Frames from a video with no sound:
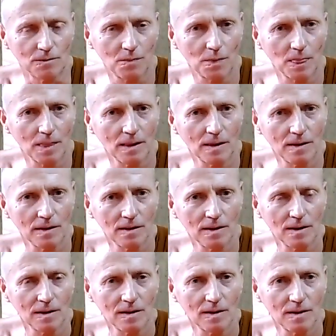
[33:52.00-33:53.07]
but not
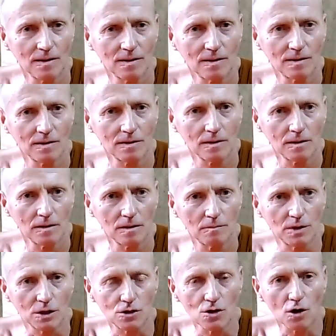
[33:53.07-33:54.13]
boring, because
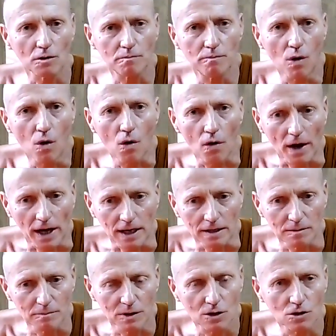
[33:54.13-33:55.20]
boring is a
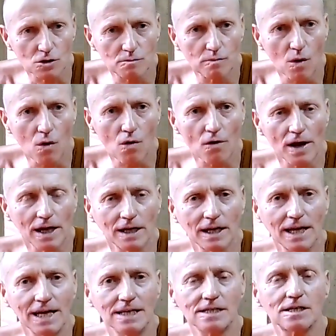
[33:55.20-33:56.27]
form of aversion.